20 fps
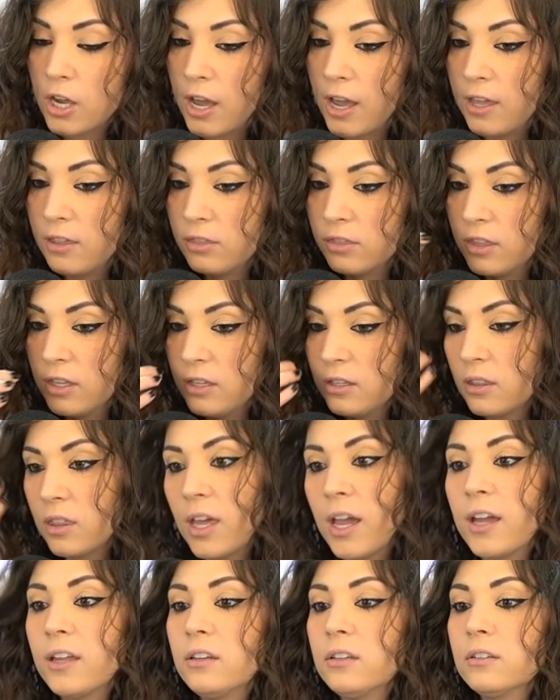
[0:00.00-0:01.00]
I think
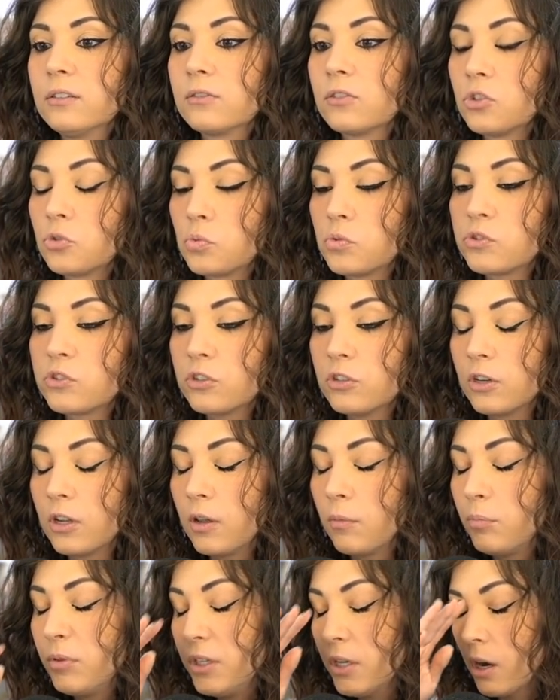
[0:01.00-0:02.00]
that this was a
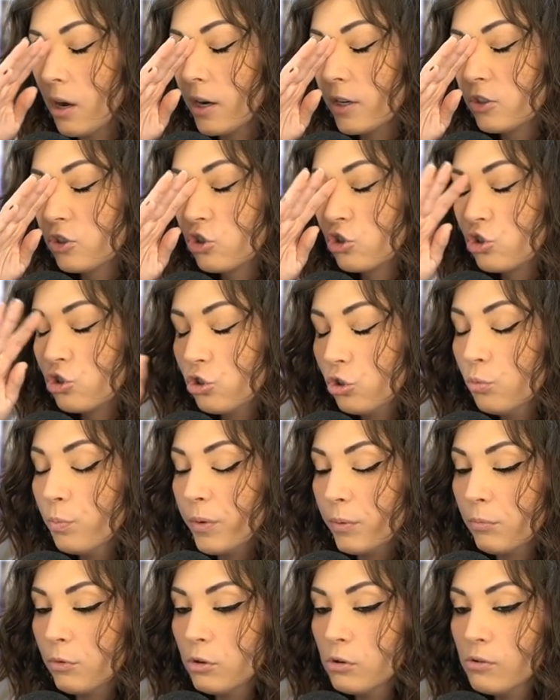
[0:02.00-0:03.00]
beyond
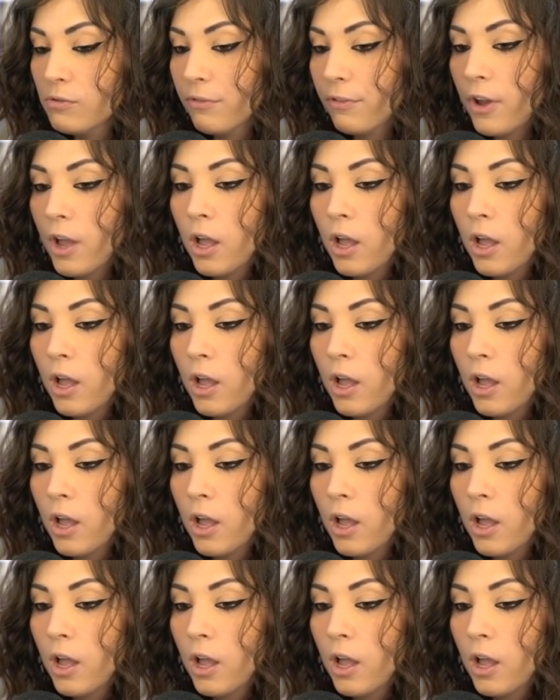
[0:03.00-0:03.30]
stupid move